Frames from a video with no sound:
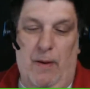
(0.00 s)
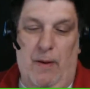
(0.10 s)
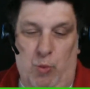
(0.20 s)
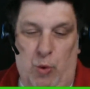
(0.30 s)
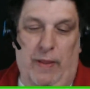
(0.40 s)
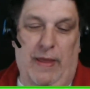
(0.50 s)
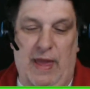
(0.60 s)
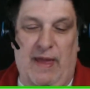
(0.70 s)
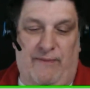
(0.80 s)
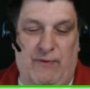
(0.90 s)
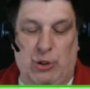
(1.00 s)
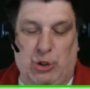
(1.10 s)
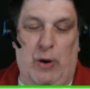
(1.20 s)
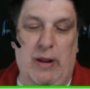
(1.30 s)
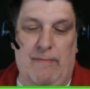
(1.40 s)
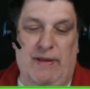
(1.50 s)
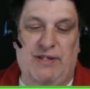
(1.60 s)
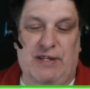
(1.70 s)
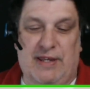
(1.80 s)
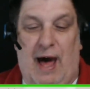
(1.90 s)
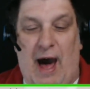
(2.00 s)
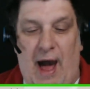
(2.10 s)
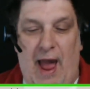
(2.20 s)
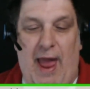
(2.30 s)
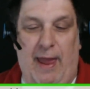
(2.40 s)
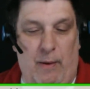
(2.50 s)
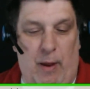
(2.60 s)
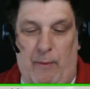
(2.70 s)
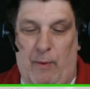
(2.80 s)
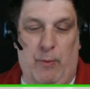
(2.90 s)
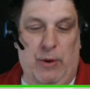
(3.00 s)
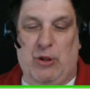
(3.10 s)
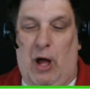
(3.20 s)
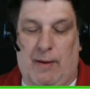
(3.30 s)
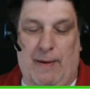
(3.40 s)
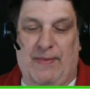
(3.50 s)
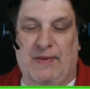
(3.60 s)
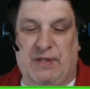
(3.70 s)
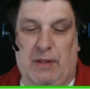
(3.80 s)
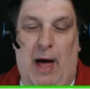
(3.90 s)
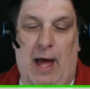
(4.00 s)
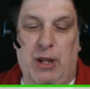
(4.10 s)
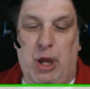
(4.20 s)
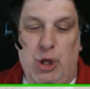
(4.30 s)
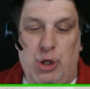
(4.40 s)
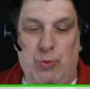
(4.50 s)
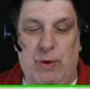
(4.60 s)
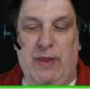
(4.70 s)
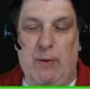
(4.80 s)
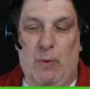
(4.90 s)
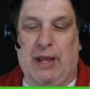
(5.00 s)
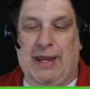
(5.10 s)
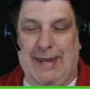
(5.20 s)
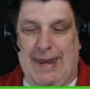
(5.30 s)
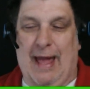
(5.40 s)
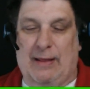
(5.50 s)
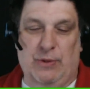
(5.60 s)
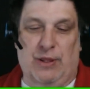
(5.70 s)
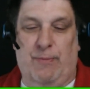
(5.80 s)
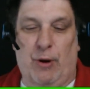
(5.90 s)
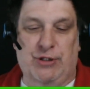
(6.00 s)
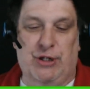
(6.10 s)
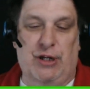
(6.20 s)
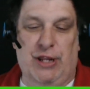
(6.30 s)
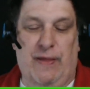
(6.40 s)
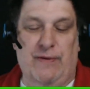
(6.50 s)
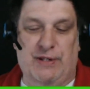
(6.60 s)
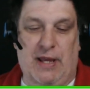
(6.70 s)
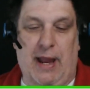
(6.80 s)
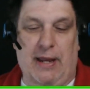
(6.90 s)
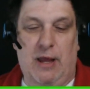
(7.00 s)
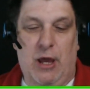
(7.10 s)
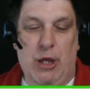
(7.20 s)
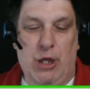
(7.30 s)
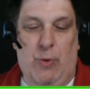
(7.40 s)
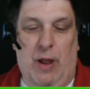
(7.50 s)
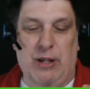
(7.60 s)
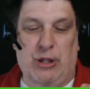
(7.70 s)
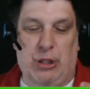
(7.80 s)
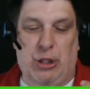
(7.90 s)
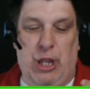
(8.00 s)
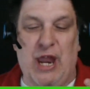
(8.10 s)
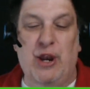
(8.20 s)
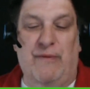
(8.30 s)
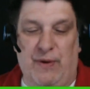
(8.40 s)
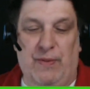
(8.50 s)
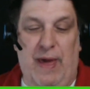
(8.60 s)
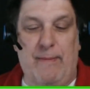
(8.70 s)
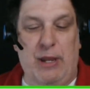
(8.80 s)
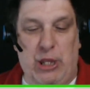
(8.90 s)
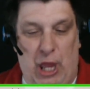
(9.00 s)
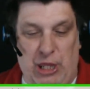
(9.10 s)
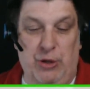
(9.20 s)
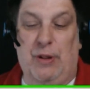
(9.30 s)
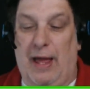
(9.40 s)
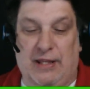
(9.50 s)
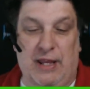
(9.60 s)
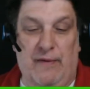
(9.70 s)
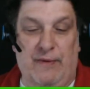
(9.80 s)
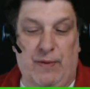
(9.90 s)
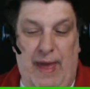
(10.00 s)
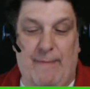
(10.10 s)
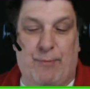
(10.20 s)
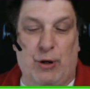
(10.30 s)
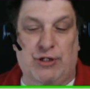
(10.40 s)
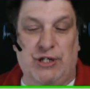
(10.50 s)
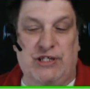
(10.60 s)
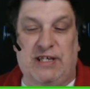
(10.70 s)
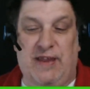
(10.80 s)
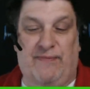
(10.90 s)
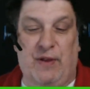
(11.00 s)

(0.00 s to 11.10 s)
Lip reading: really, if you join in business, and when we talk about this a lot, you really want to connect with the person on the other side. You want to interview them, and you'd like to interview that person to see